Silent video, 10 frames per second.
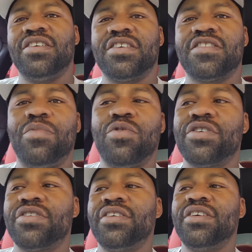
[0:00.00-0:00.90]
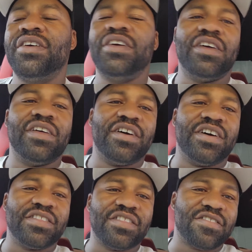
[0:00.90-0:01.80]
Sport.
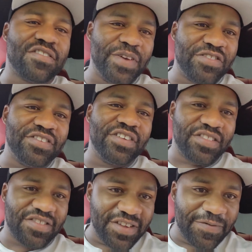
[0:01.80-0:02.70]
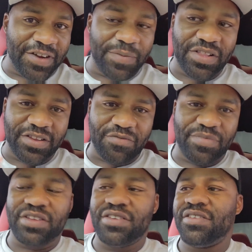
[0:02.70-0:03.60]
The suspension did stiffen up a little
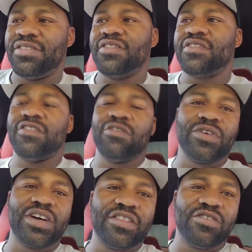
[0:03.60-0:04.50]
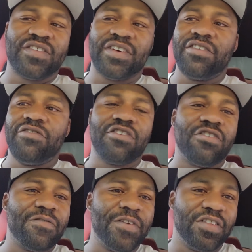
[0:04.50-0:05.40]
bit. The steering wheel got a little tighter. The car
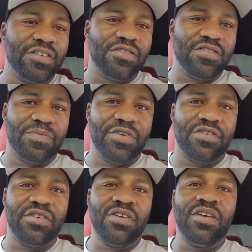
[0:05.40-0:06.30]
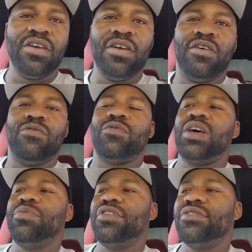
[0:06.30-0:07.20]
felt a little zippier. When I
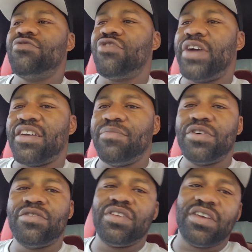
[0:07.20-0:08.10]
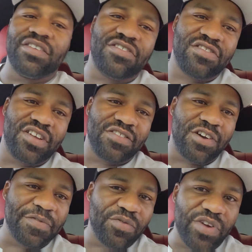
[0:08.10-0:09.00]
put it in track mode, it shuts
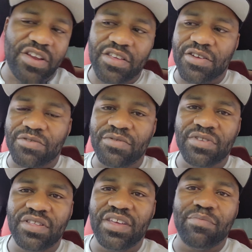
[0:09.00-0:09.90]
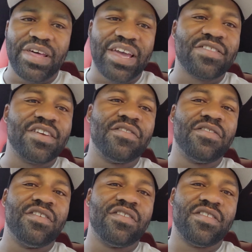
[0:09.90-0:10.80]
off the radio. It blacks out
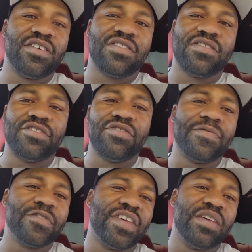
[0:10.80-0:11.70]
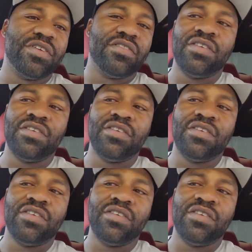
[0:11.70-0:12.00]
this center infotainment.